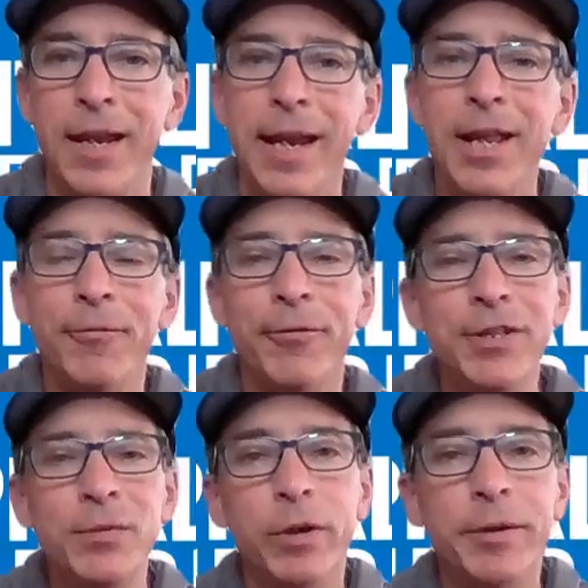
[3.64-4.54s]
Hello,
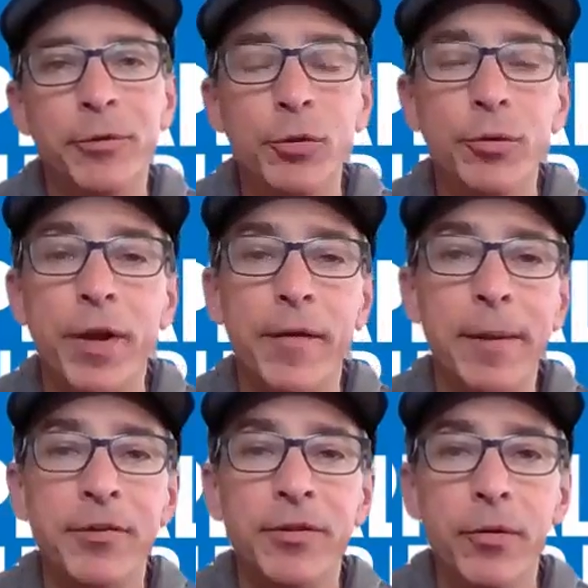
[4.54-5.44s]
friends, and welcome to another
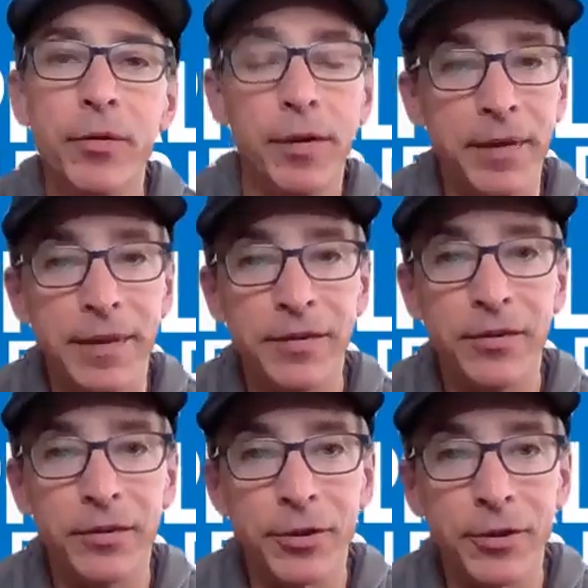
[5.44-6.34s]
episode of the This
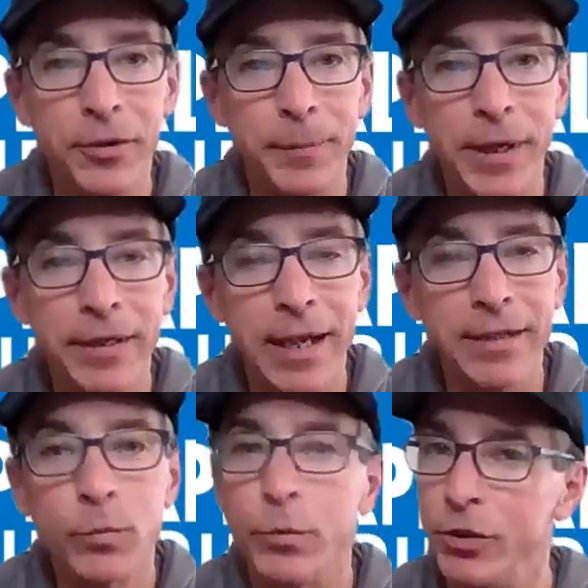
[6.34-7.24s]
Is Gonna Hurt
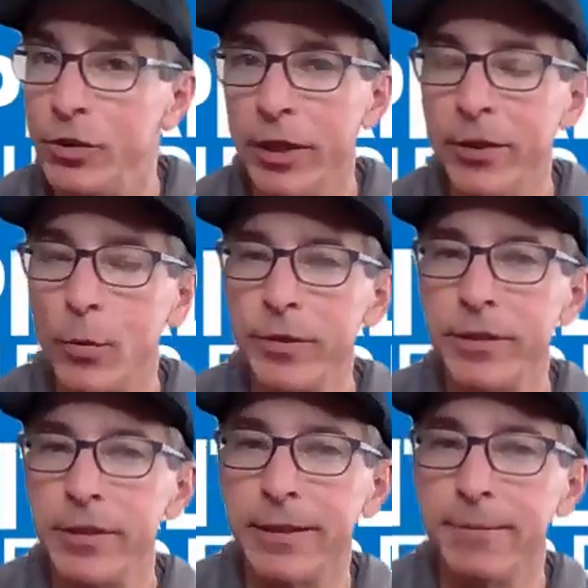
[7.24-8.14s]
podcast with Jay Gordon
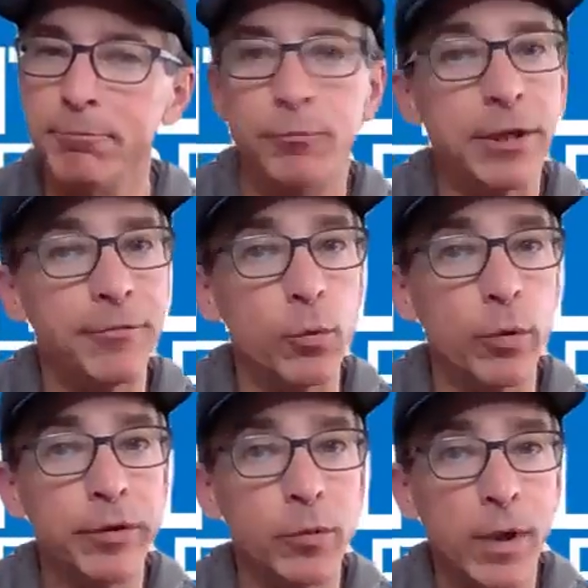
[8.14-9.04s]
Duncan. If you're
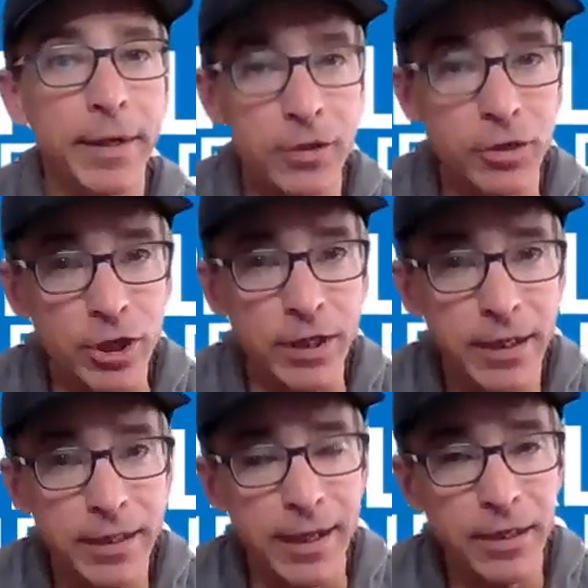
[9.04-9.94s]
wondering why the J,
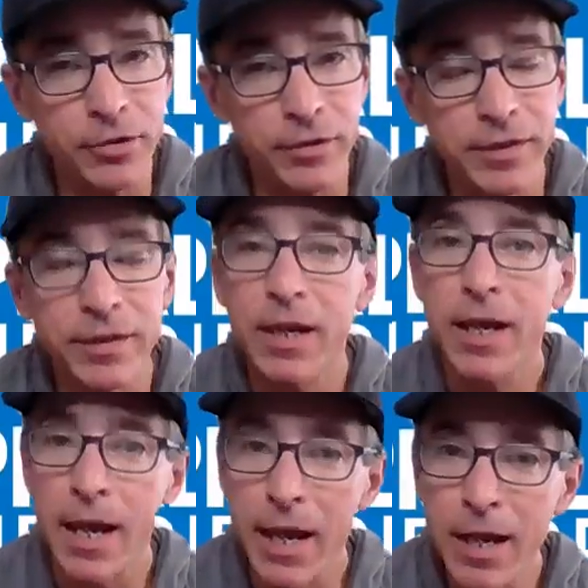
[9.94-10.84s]
the answer is
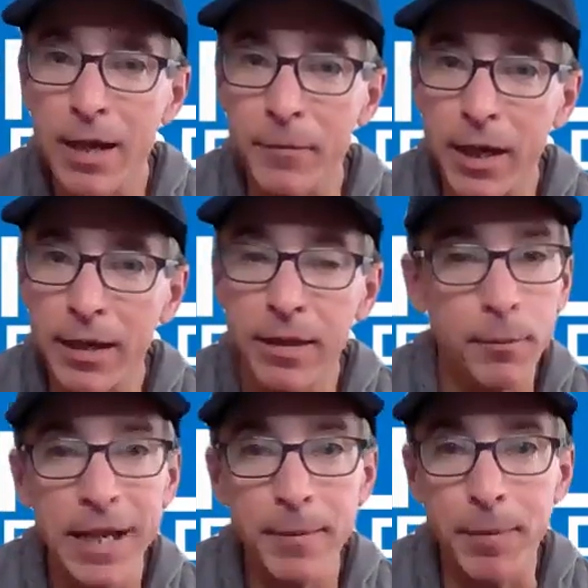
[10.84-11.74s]
I'm not a
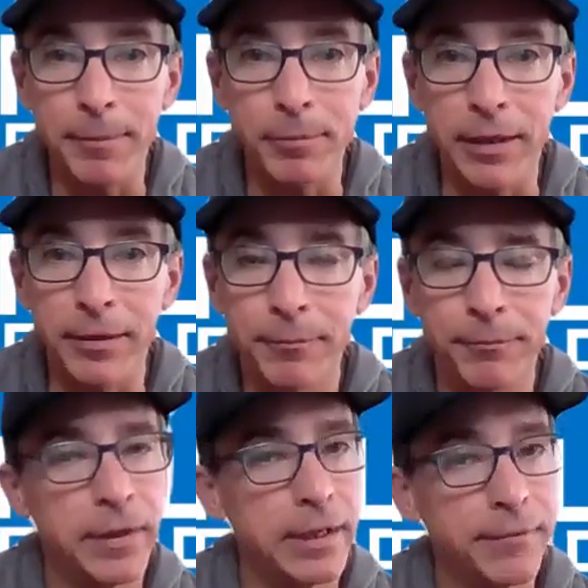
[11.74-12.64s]
bagpipe player.
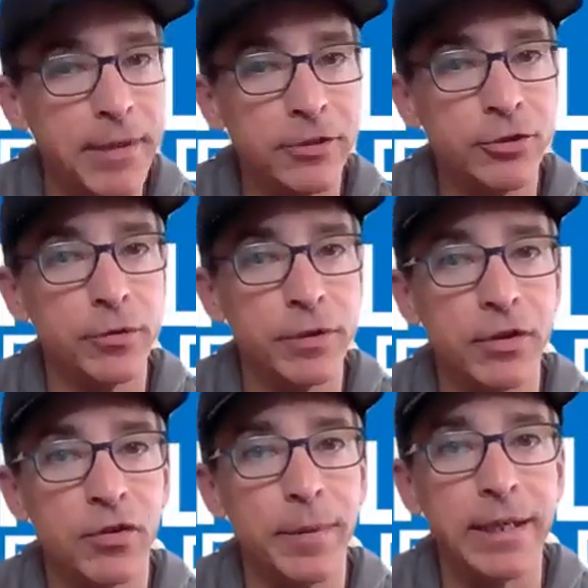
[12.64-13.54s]
And if that joke
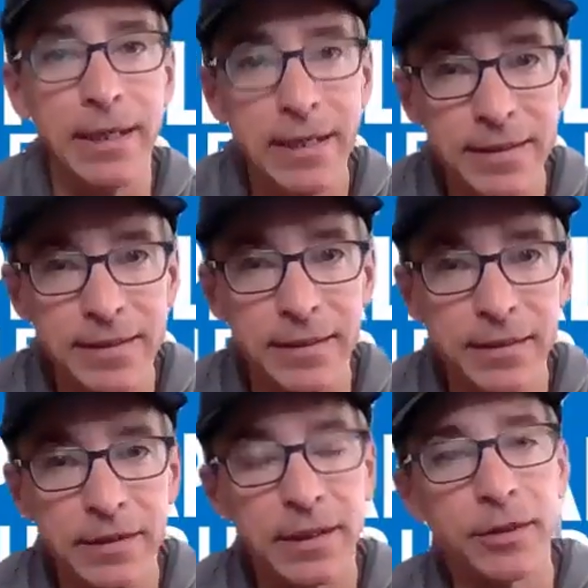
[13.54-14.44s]
doesn't make any
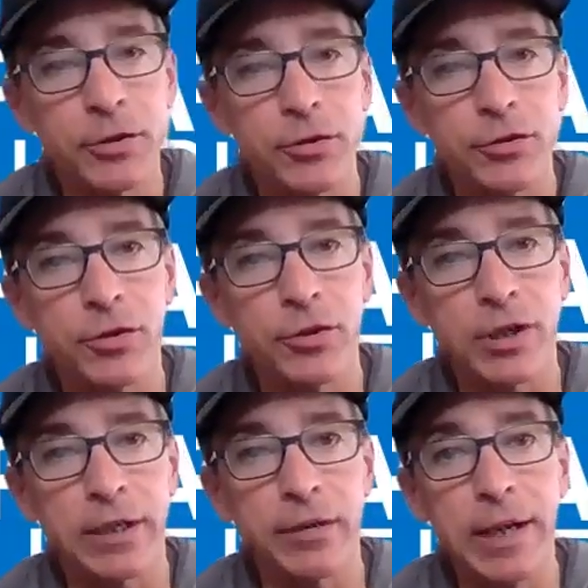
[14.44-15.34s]
sense, I encourage you to
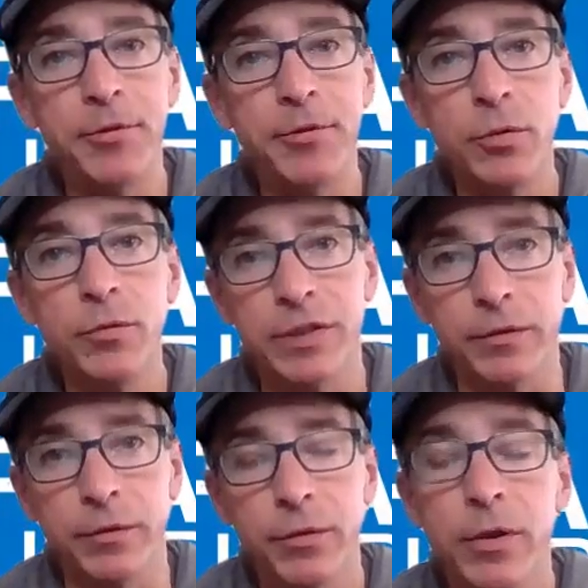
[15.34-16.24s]
check out episode
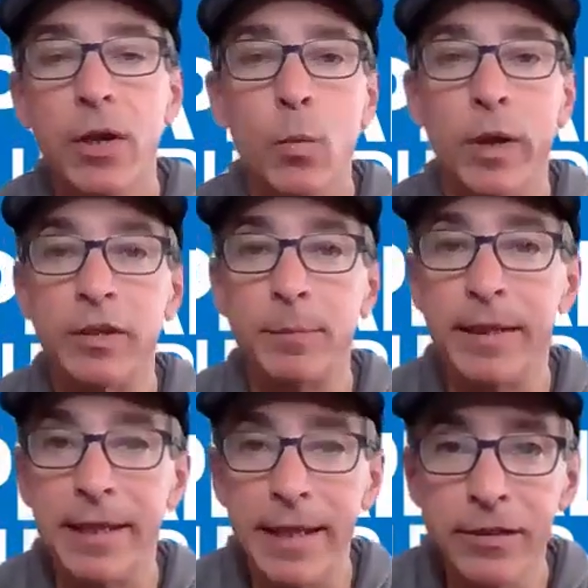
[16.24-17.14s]
0, where I
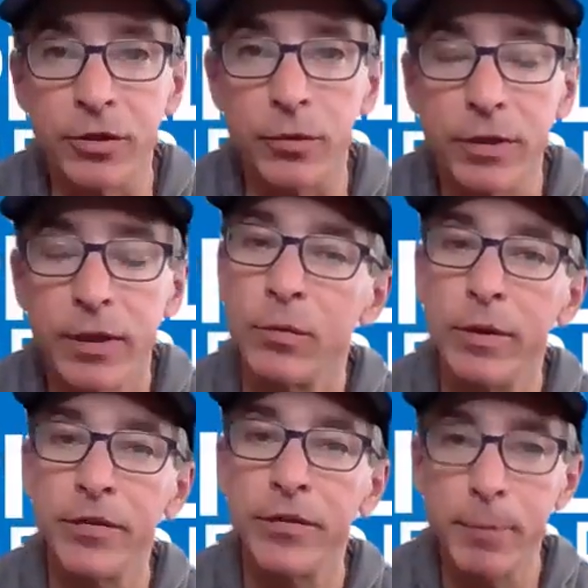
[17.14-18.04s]
explain that joke as well
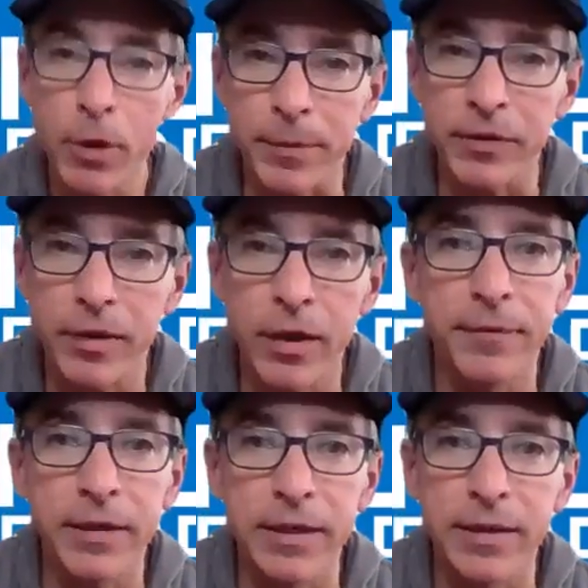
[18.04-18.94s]
as the purpose
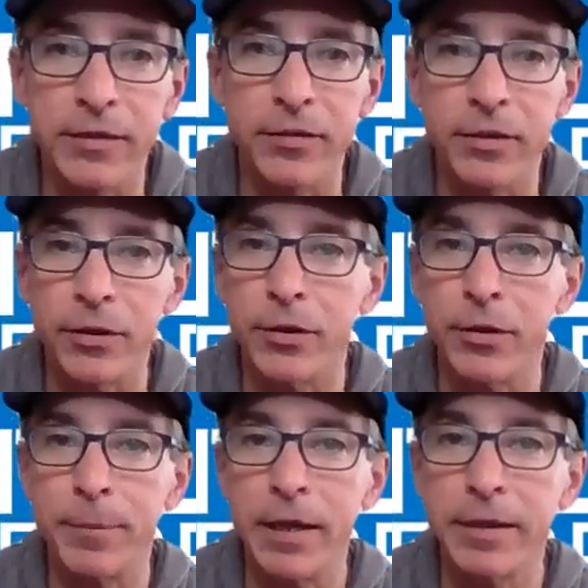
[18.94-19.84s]
of the This Is Gonna
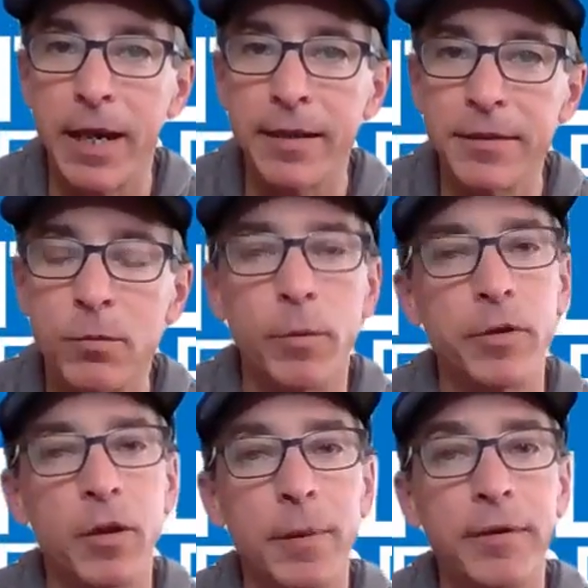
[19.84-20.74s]
Hurt podcast, where we
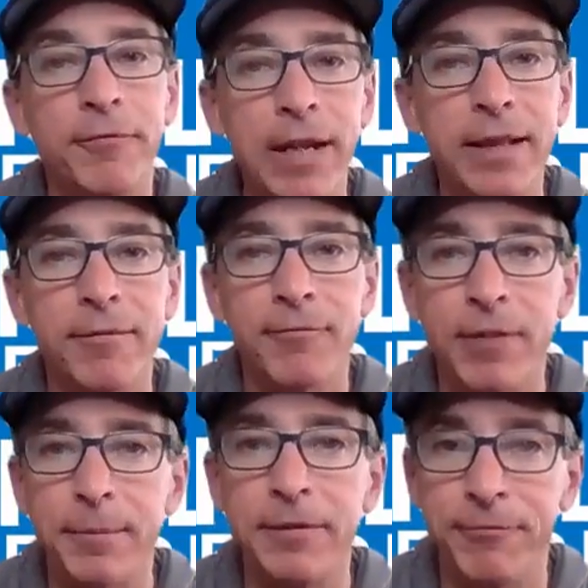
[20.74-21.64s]
talk about faith,
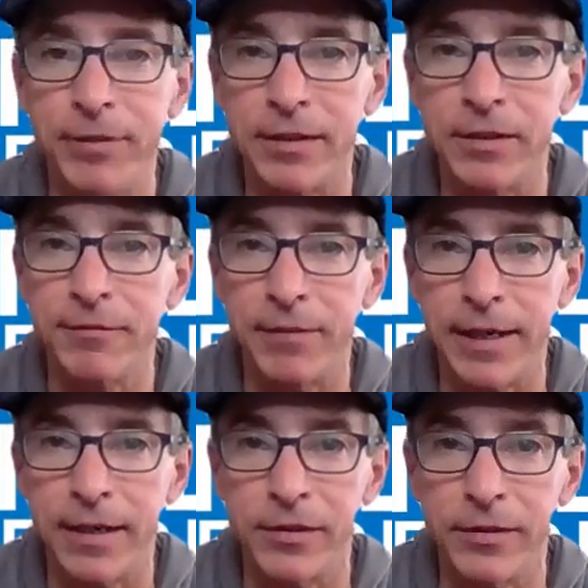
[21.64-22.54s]
family, fitness,
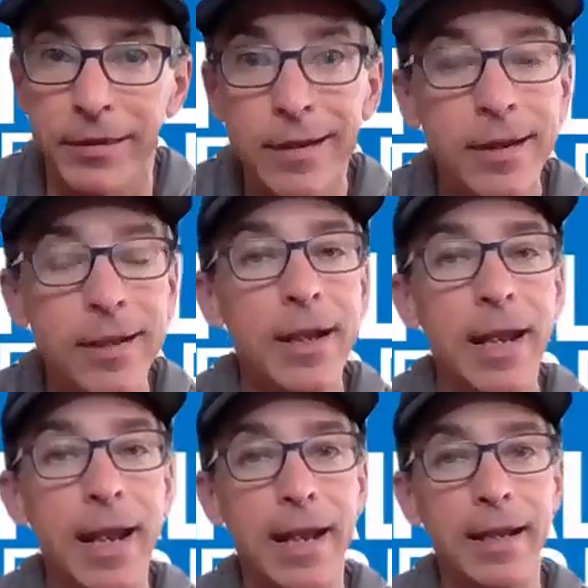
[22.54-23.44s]
finances,
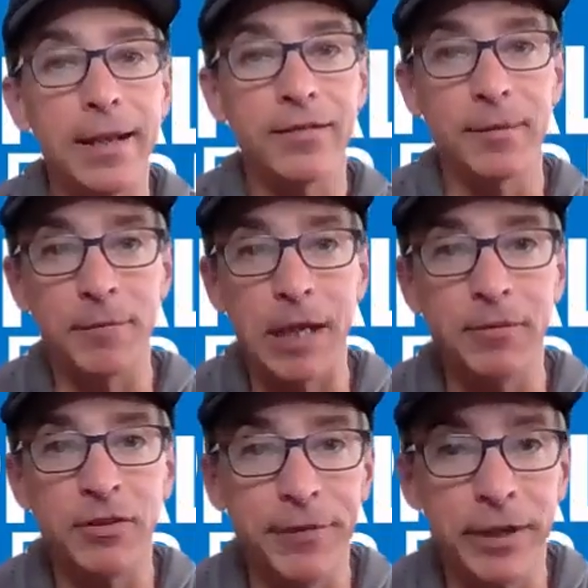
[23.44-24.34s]
and
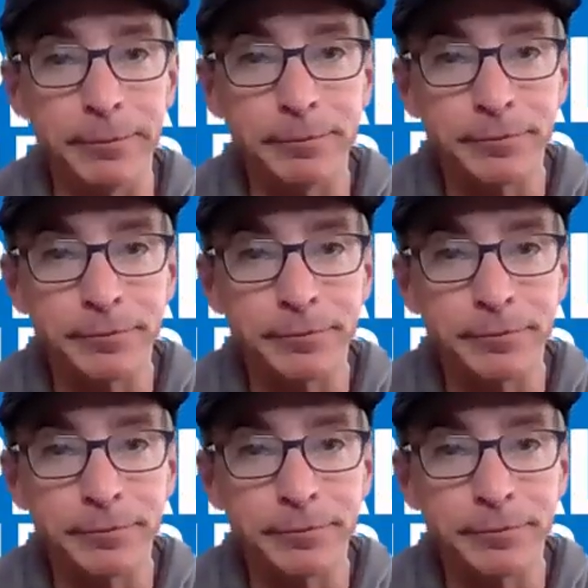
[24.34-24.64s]
sometimes fun.